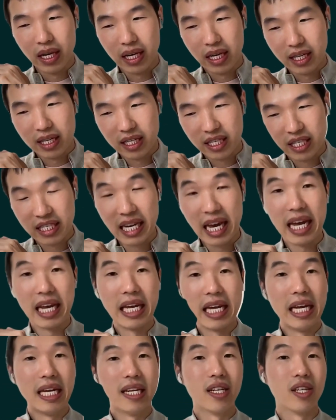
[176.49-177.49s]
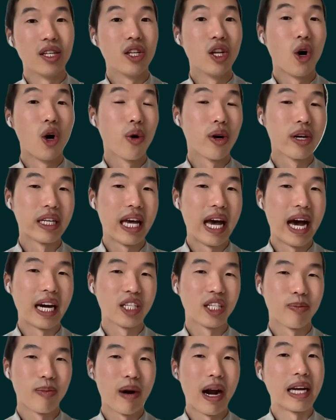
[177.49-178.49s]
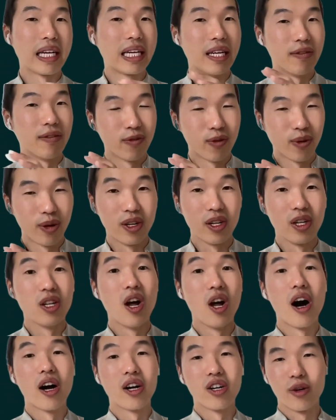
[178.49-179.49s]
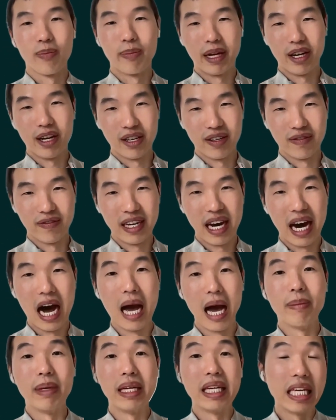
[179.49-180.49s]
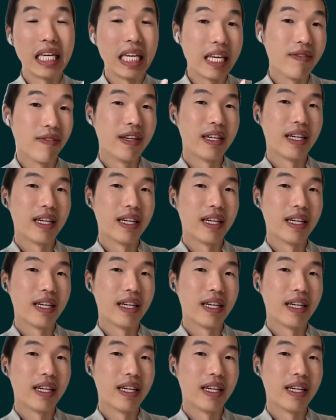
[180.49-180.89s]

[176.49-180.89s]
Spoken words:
stay in a lower tax bracket for a longer period of time, even